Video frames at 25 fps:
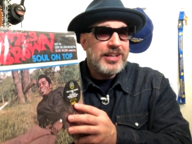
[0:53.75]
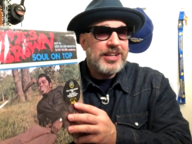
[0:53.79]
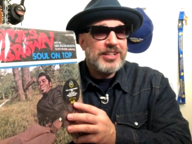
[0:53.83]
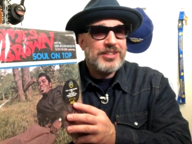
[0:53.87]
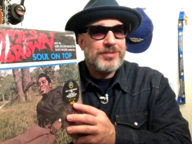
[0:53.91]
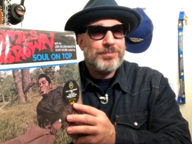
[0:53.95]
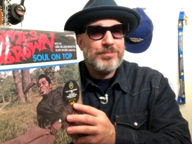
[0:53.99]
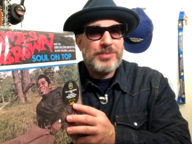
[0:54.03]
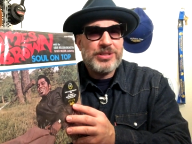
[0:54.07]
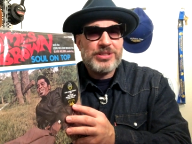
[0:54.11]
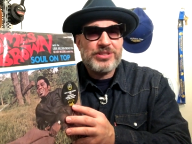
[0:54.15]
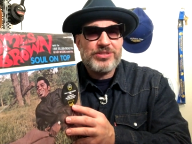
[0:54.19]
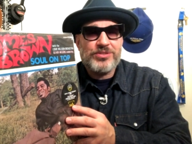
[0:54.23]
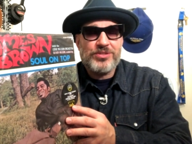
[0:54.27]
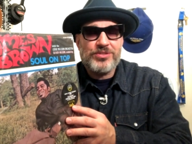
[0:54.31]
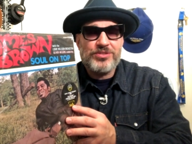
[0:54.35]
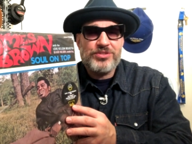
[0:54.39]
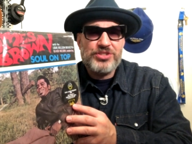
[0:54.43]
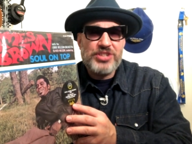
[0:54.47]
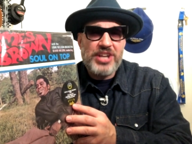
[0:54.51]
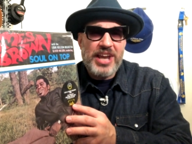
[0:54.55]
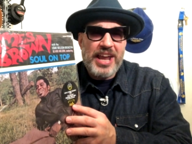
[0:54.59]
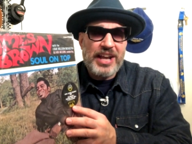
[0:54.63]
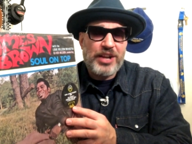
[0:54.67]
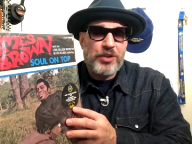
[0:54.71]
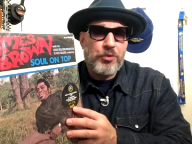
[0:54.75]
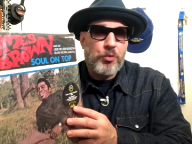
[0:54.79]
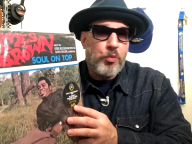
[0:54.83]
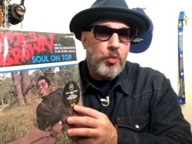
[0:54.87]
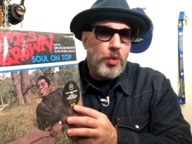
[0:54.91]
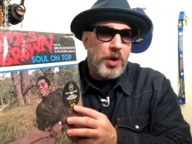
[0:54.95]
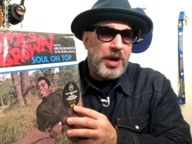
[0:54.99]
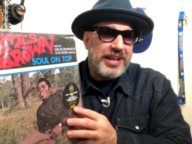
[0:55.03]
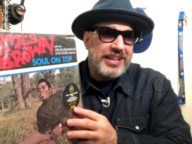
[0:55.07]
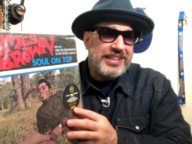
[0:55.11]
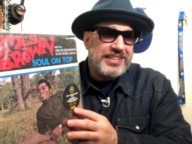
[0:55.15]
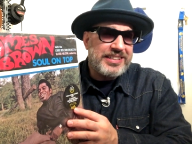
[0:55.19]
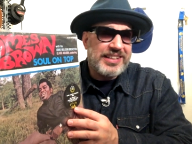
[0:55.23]
Mr. Jack
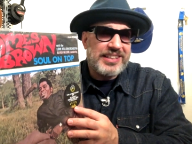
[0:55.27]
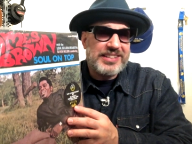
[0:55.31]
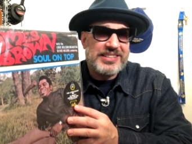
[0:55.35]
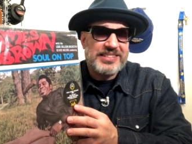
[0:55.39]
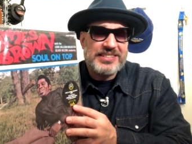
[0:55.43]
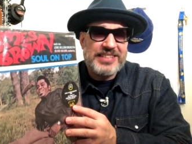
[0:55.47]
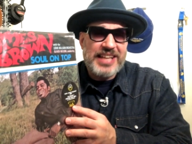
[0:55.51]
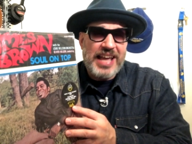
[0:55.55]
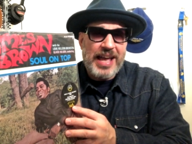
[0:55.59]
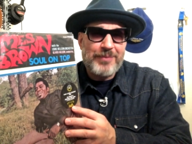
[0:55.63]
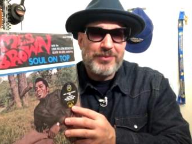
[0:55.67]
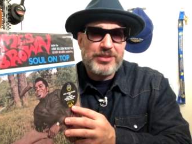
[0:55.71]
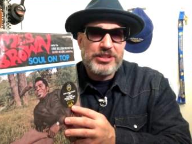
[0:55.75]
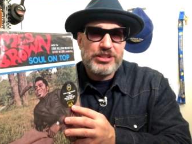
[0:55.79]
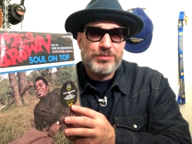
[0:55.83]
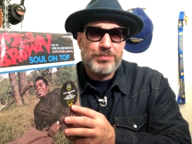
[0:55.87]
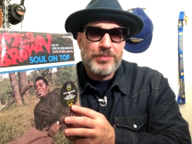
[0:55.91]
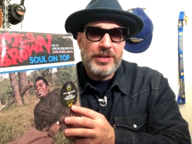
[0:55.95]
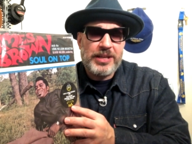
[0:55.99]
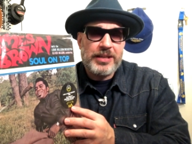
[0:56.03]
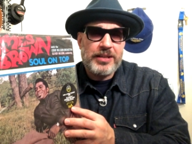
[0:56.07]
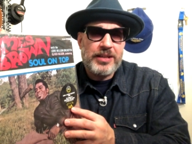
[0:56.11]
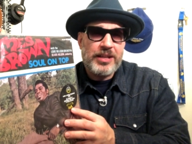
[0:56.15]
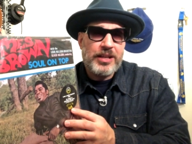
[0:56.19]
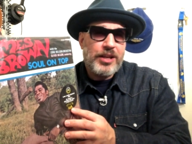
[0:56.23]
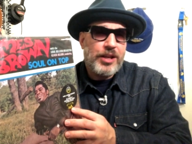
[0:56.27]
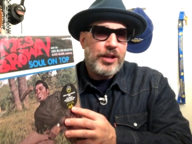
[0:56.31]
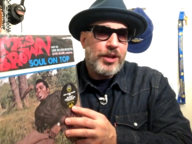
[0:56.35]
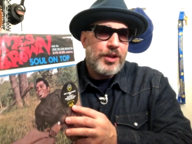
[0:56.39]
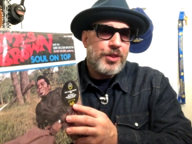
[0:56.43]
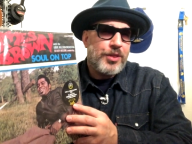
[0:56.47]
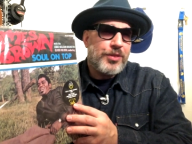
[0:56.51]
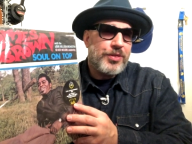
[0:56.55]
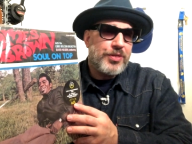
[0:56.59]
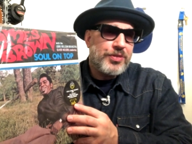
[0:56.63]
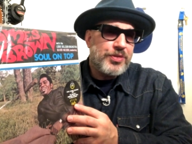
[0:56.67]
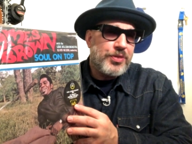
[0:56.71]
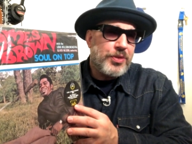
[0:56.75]
White establishment.
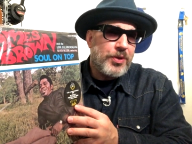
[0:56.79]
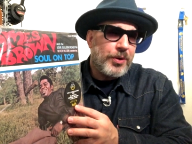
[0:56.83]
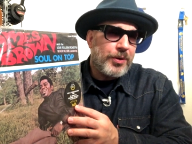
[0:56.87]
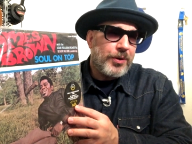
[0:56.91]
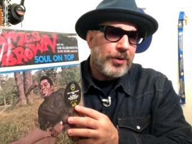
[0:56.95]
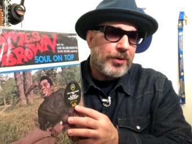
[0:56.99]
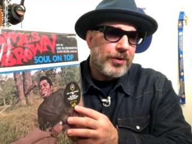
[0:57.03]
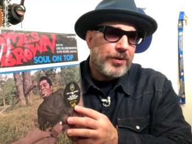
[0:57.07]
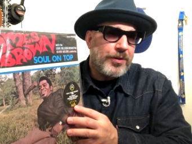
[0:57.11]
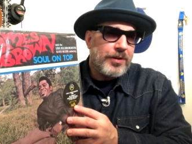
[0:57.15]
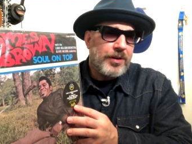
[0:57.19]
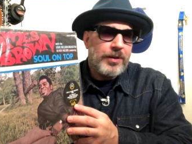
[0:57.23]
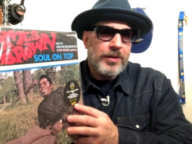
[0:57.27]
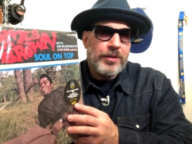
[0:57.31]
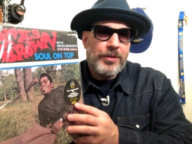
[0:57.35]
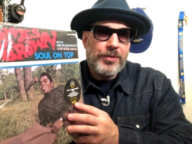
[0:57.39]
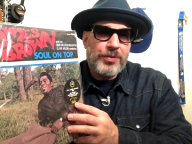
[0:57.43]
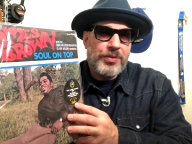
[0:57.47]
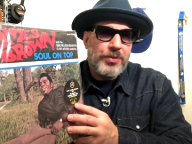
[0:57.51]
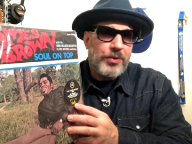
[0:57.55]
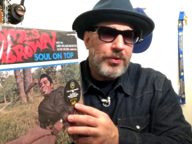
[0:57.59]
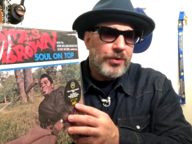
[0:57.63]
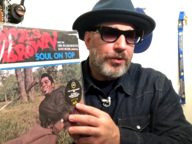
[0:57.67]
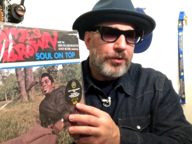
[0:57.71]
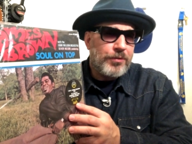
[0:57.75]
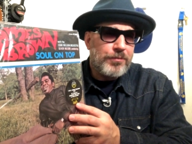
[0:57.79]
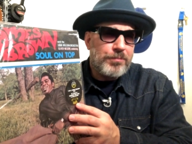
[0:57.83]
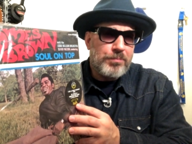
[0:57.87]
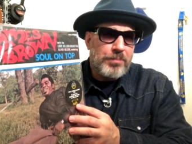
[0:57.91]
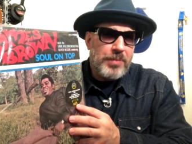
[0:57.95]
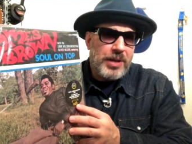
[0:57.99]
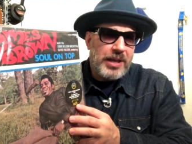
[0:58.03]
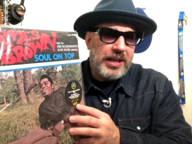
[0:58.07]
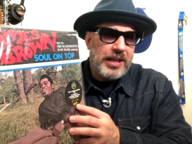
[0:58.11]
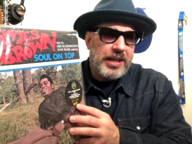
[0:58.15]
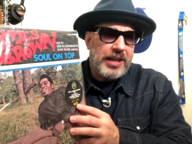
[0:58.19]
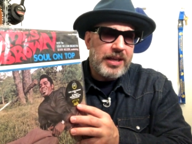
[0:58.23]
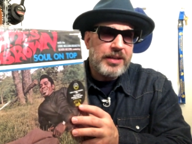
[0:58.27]
Third, third
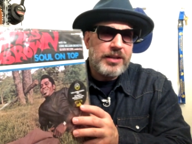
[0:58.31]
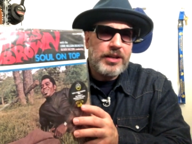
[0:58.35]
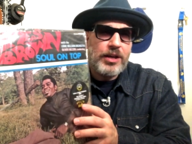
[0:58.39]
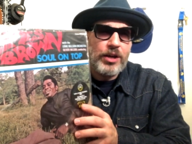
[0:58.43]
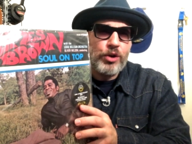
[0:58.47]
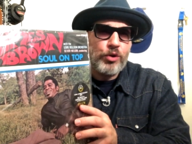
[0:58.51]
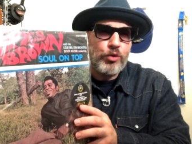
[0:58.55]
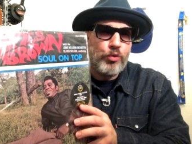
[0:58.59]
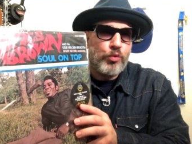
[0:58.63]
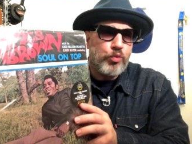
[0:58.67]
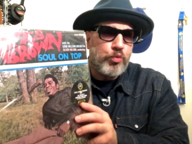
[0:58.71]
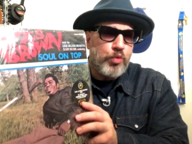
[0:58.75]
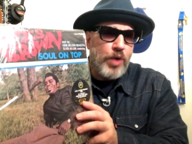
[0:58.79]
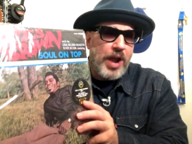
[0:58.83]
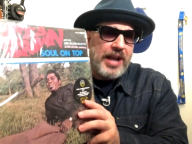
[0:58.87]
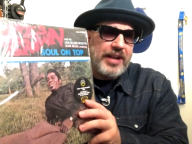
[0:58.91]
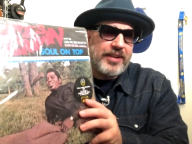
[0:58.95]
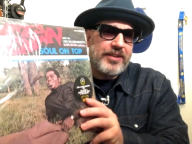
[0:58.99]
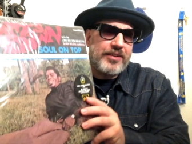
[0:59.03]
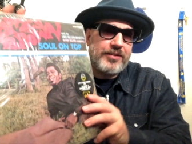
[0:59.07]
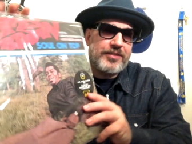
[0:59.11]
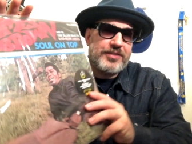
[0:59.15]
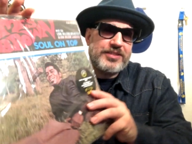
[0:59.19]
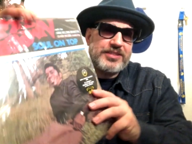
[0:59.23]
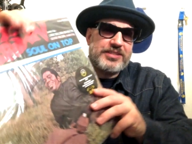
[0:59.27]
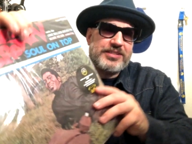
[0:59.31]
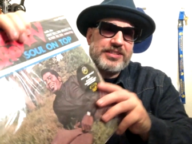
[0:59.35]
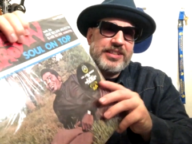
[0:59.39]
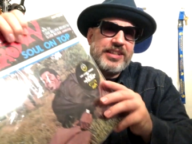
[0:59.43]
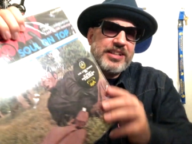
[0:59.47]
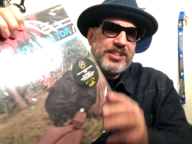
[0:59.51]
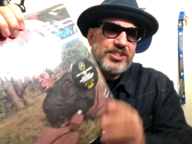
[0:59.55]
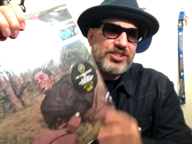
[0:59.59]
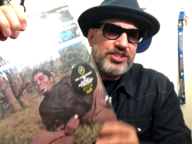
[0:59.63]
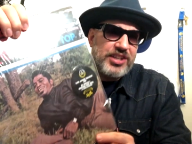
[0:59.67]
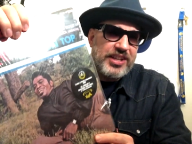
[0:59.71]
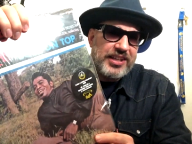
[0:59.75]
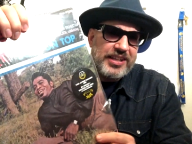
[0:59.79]
man records.
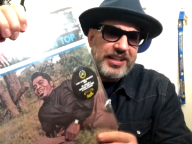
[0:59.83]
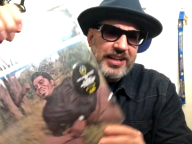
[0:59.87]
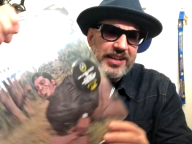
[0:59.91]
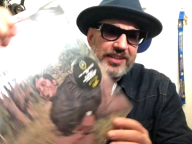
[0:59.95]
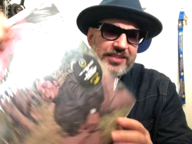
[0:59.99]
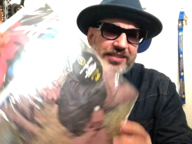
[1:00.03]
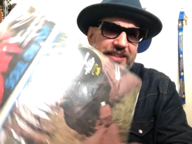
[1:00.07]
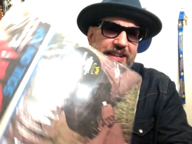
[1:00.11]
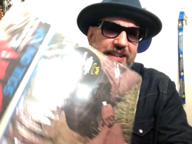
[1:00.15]
Check out the